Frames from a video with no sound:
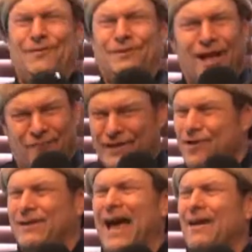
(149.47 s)
you live in?
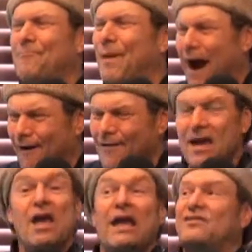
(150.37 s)
You got a bar.
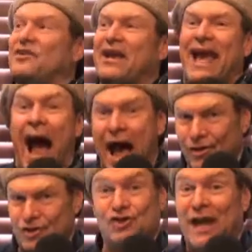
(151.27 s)
It's in a
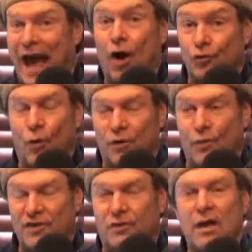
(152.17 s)
college town,
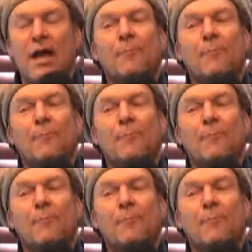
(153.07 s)
Northwestern.